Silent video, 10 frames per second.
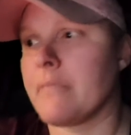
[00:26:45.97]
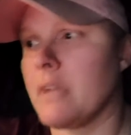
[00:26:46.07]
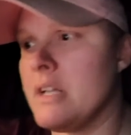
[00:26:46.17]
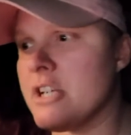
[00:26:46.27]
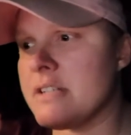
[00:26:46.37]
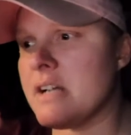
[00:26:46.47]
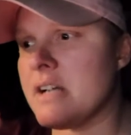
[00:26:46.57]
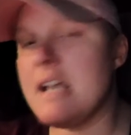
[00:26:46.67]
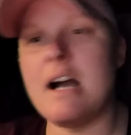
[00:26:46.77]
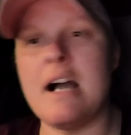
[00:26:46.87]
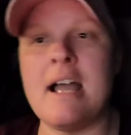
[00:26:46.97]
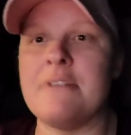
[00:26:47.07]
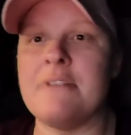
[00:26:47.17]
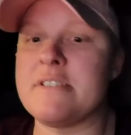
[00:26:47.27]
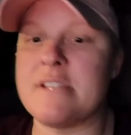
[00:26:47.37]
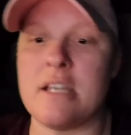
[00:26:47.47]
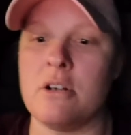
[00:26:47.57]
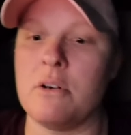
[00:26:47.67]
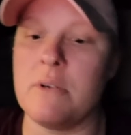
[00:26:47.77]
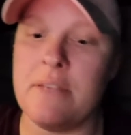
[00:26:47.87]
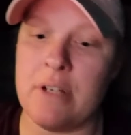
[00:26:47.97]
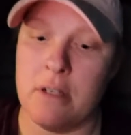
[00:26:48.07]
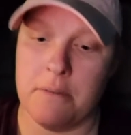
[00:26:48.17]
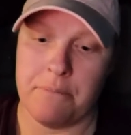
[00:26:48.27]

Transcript: it's just i i have to say you know even